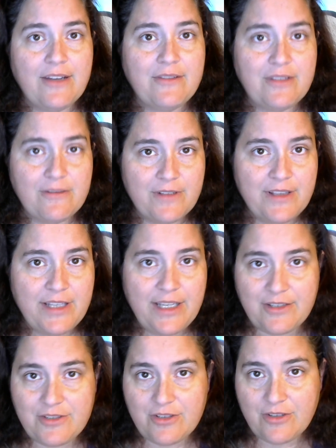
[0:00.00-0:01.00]
out different
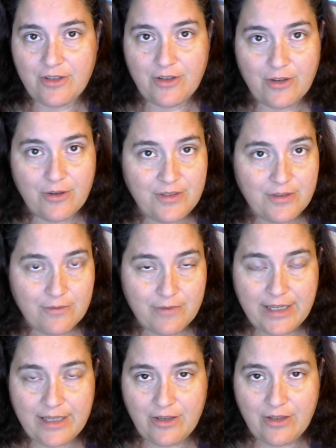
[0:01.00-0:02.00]
things. You could go to
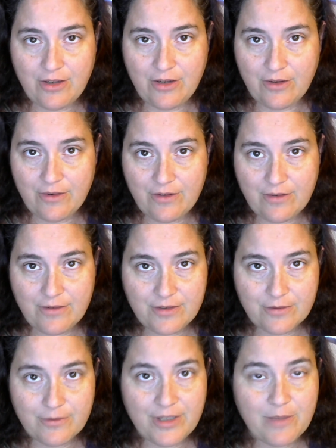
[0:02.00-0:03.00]
Reddit, you could go to
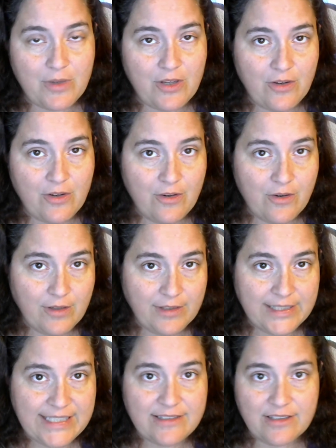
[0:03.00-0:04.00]
Cerebi, you could go to
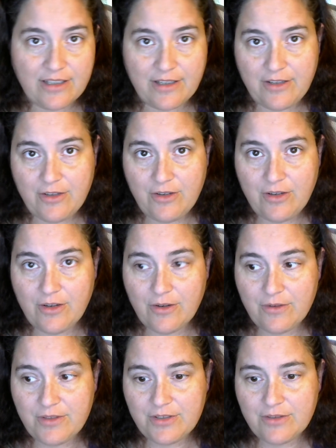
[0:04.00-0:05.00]
LeakDuck, you could
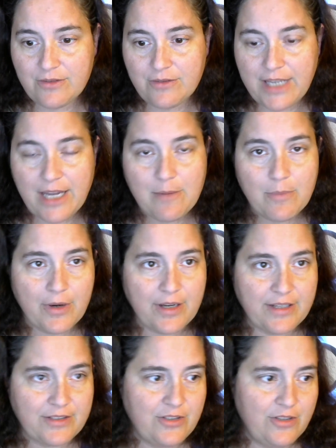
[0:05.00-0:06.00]
go to Game
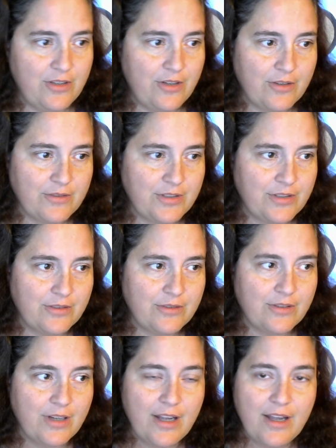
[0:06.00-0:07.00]
Press, you could go
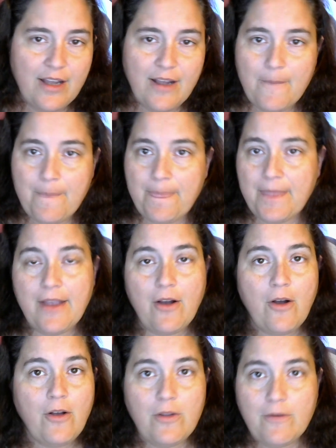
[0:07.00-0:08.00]
to
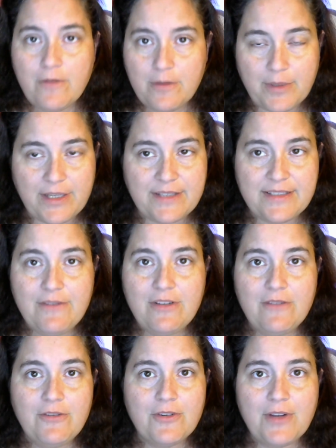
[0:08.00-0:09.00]
all over the place.
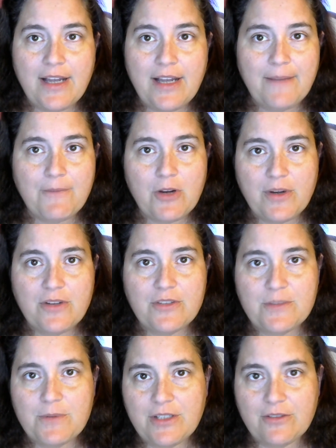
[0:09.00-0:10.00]
Even if you're not going to
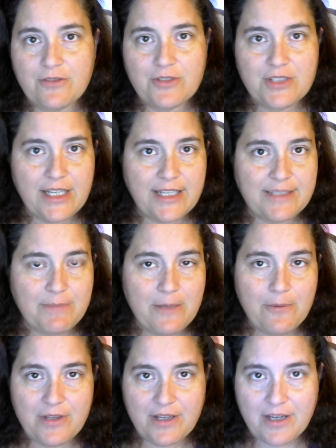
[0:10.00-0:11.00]
those particular sites,
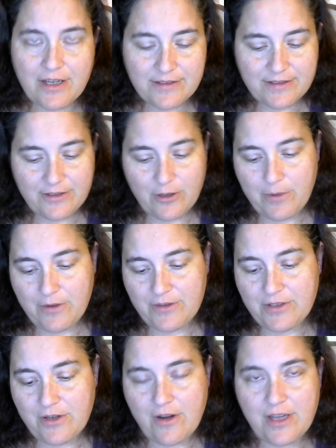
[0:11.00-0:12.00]
people that constantly are
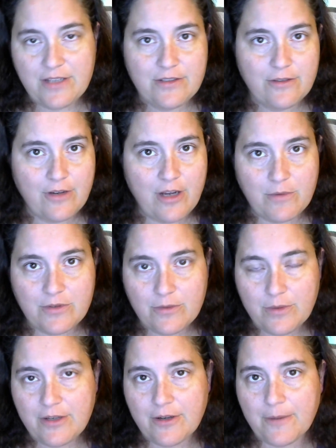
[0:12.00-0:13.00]
posting on Instagram and
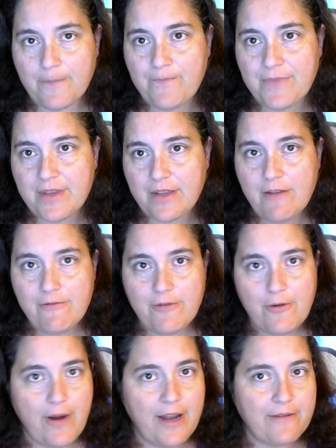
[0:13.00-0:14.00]
Twitter
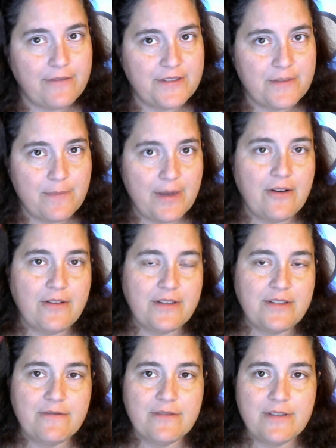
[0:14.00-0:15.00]
infographics about all
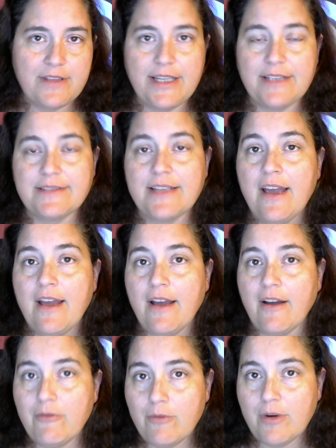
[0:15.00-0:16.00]
the different things
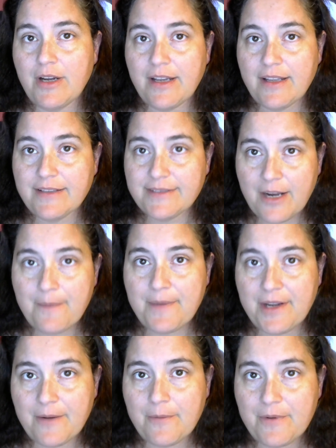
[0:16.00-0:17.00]
of what is
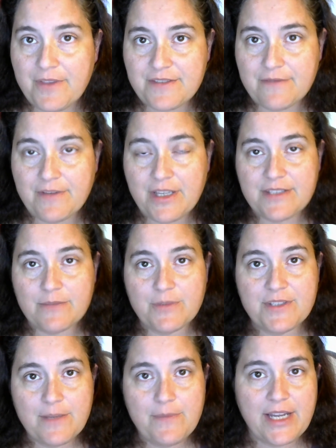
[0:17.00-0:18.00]
coming up with these events. And
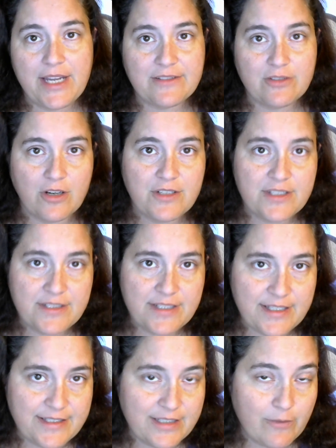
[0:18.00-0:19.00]
with something as large as
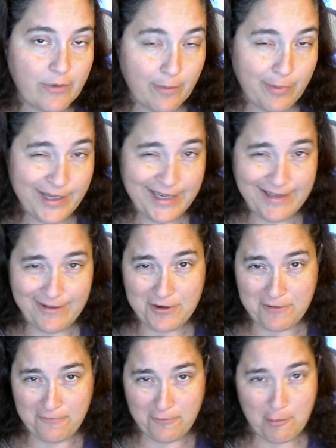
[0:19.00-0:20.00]
this that we were planning
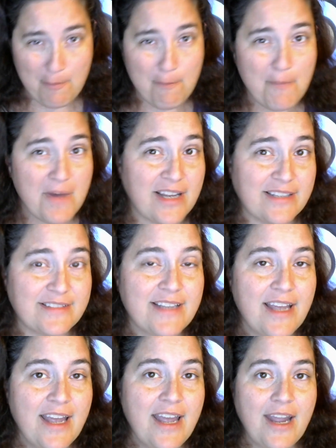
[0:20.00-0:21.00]
on for months
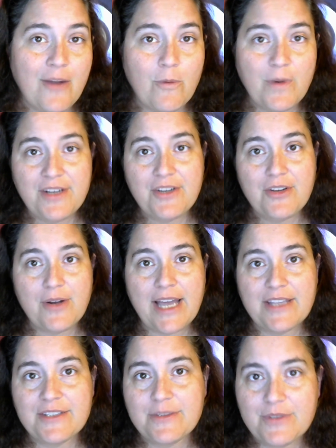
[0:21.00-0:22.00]
and wanting to know
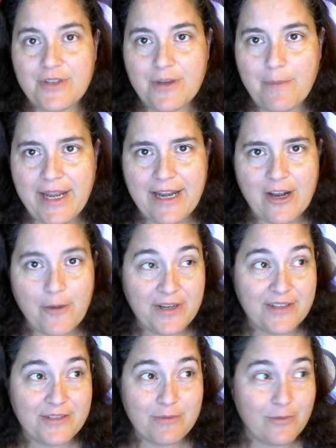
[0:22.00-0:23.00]
how this was going to pan out,
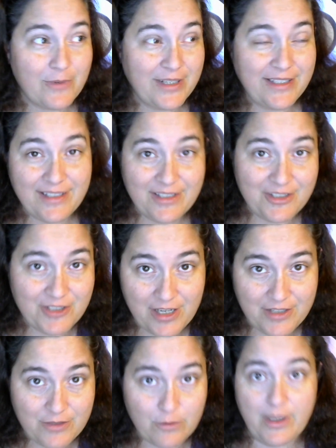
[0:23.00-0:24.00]
because we wanted to get a
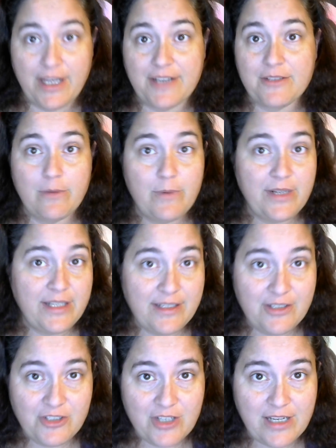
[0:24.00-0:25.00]
shiny Snorlax, or we wanted to
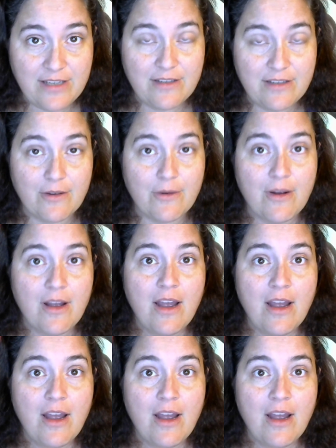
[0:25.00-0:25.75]
get a shiny Ditto,